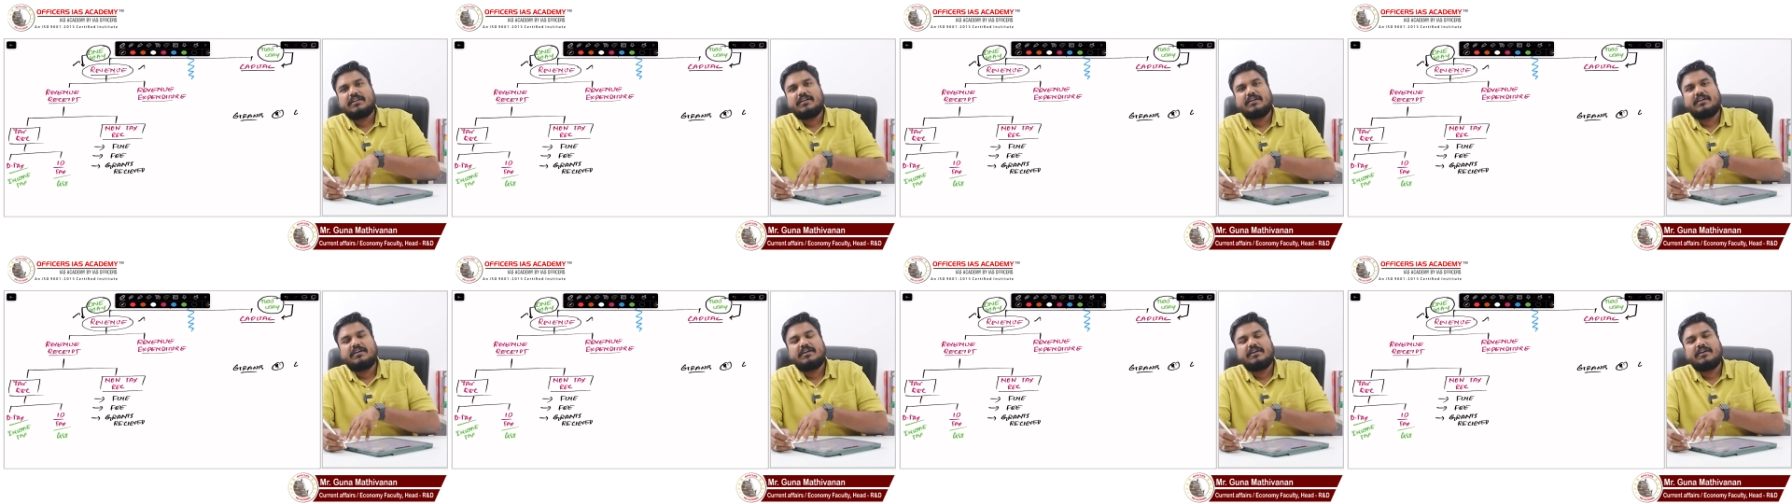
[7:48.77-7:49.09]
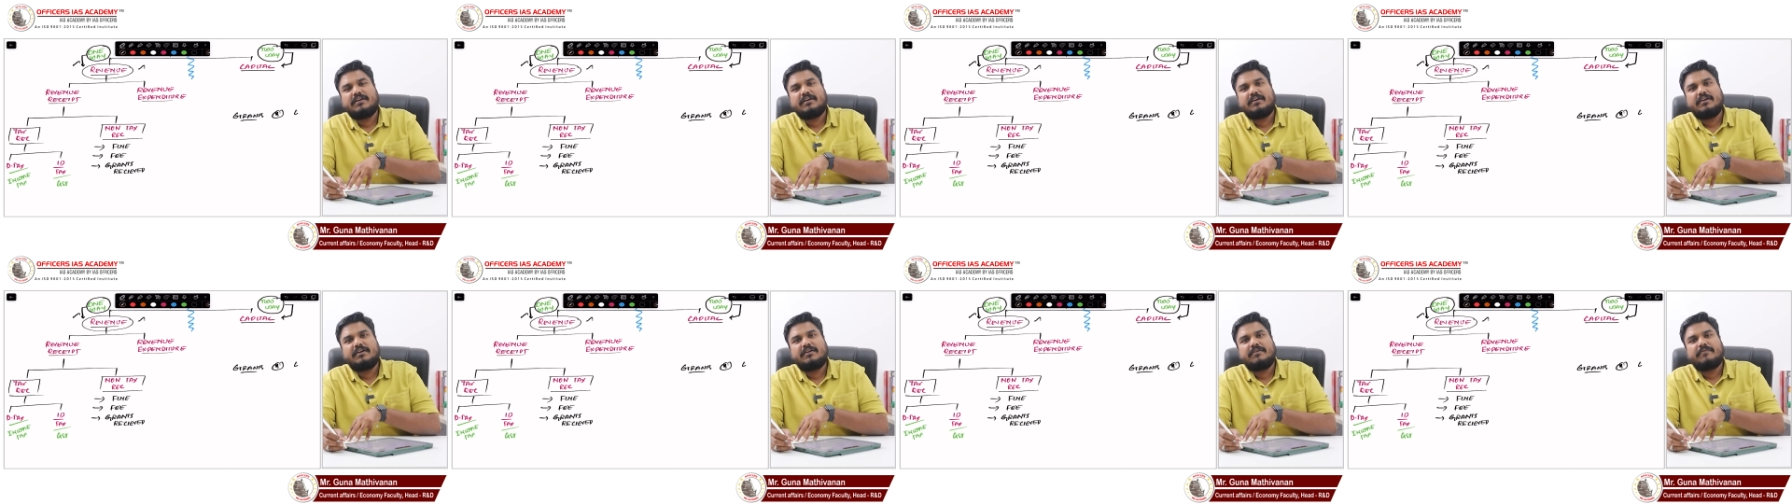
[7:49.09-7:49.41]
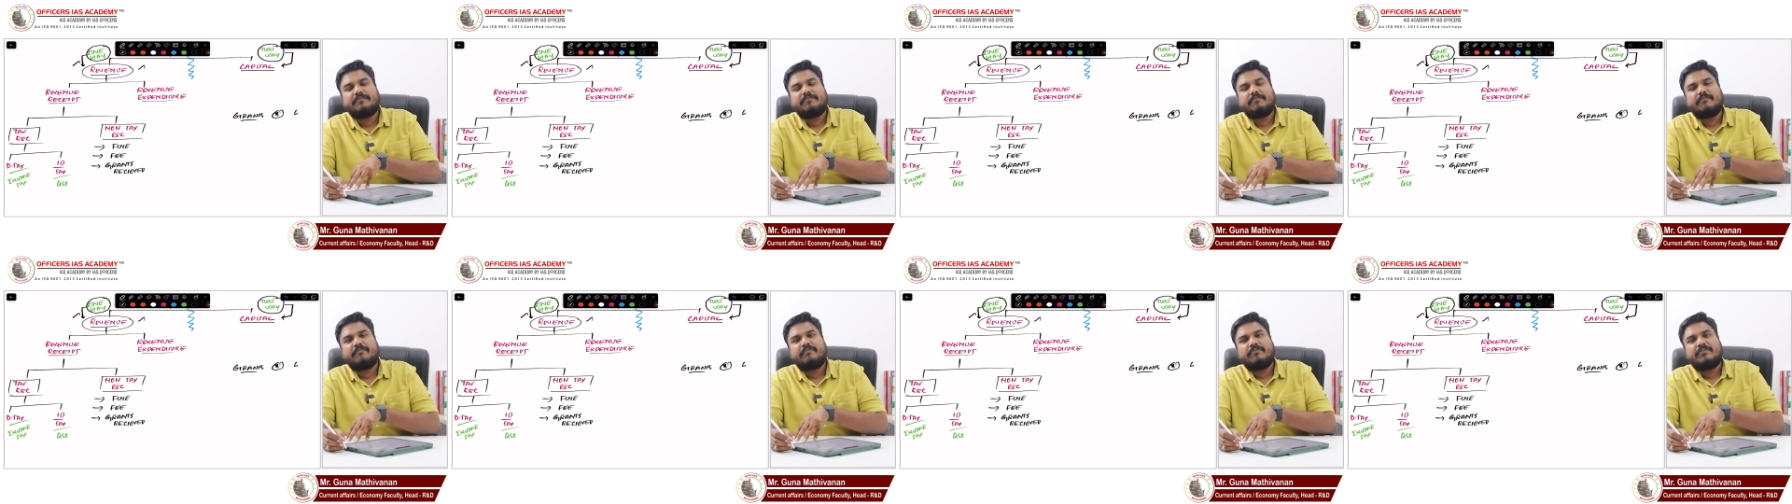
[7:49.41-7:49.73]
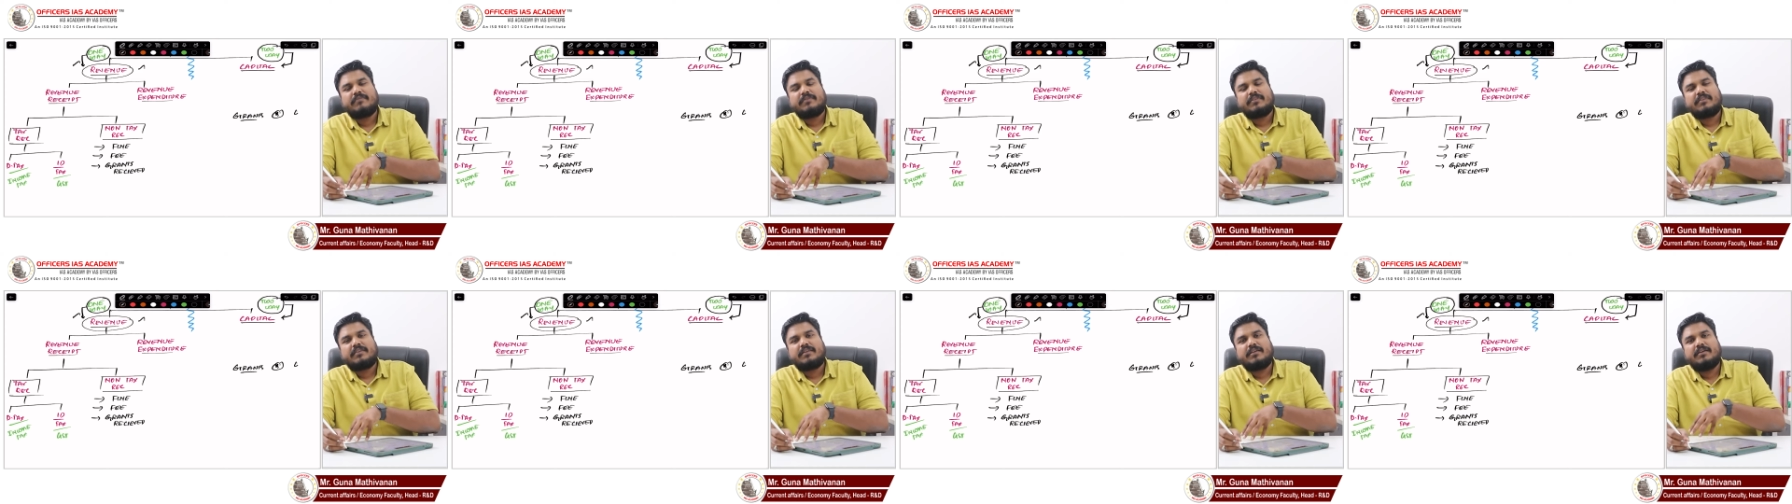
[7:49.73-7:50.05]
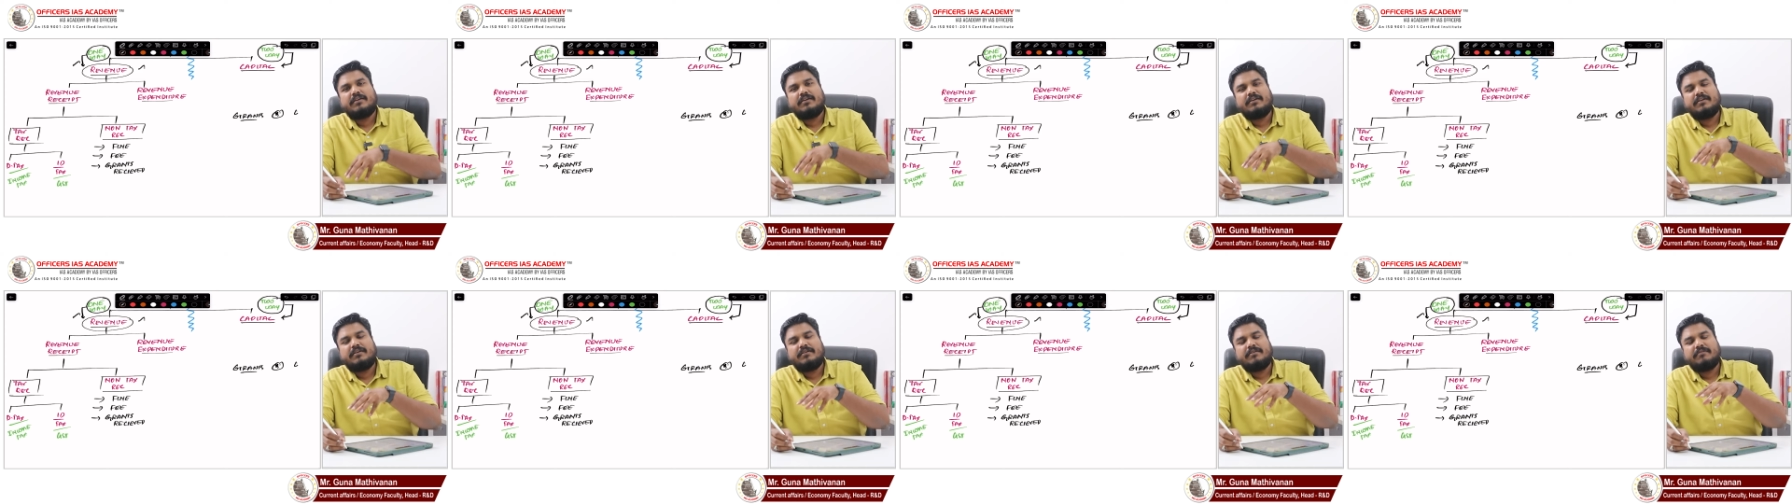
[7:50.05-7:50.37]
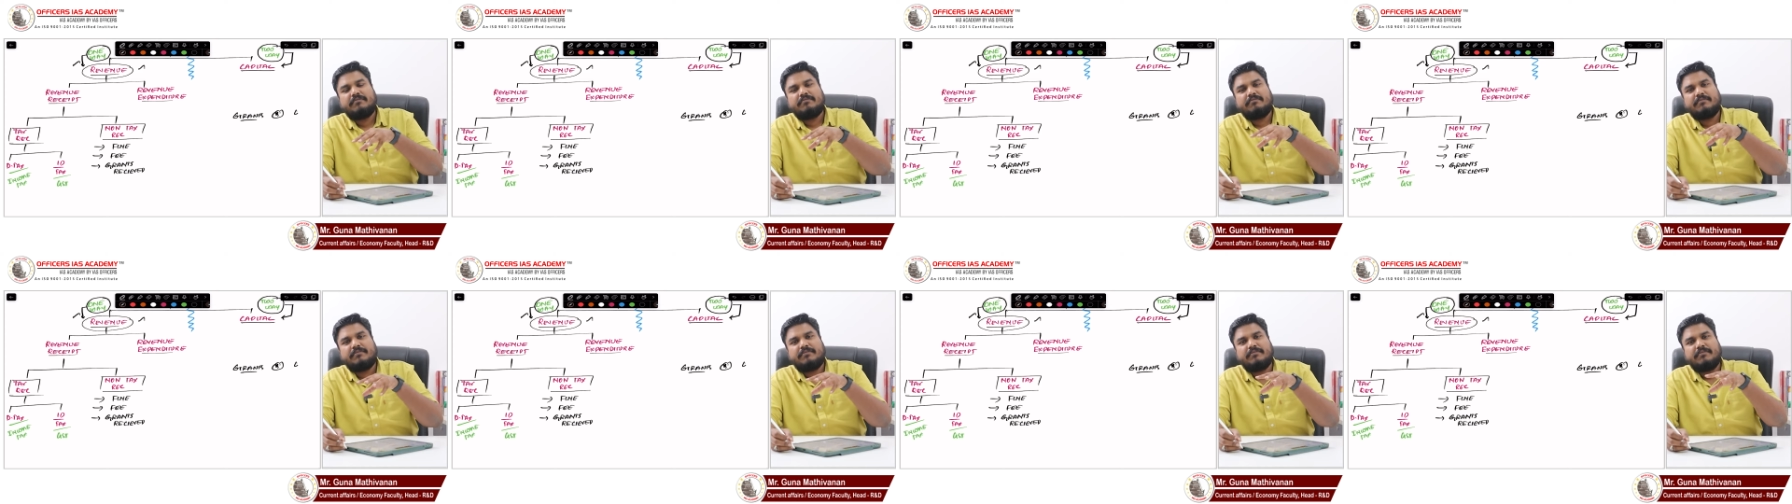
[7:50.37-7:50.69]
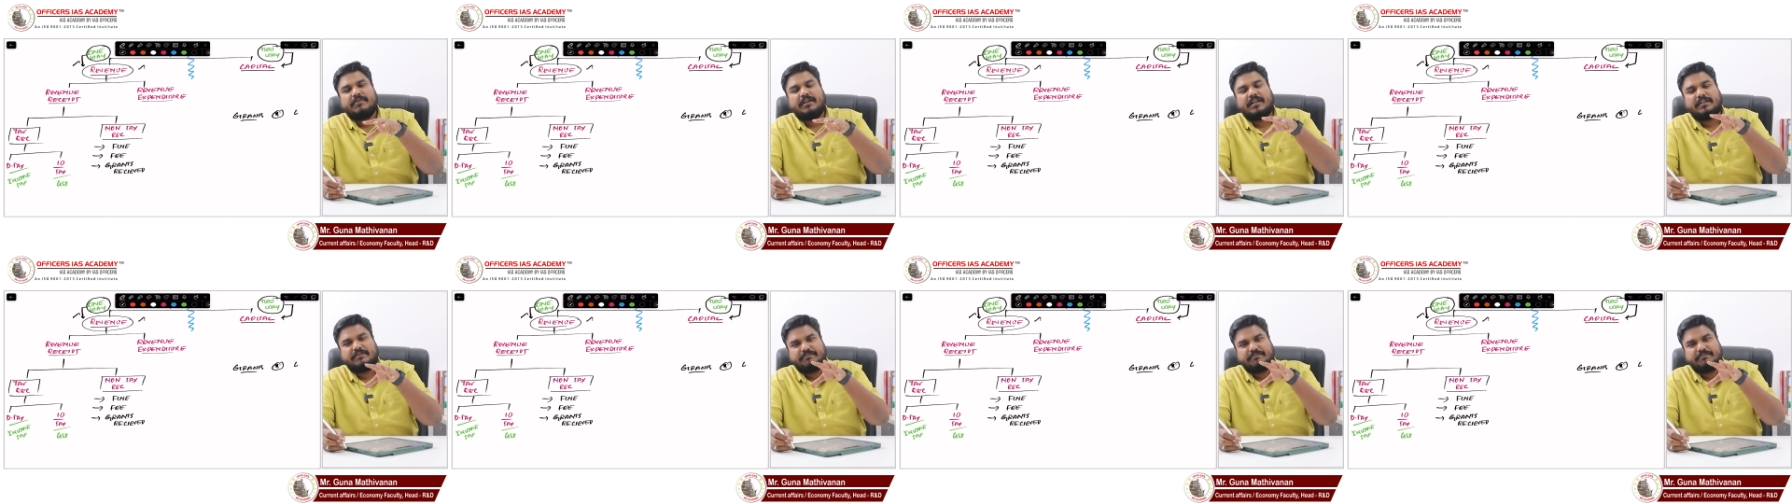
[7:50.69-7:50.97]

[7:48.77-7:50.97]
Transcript: uh, um,